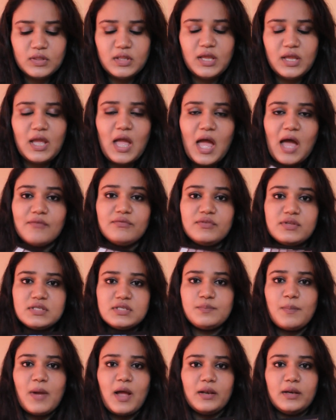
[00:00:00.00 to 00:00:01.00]
they have
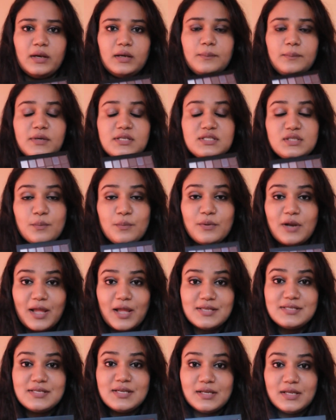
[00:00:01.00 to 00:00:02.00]
this palette, but
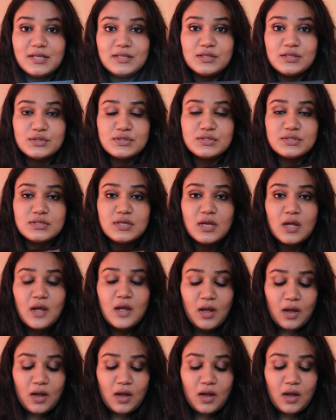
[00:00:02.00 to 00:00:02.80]
surprisingly this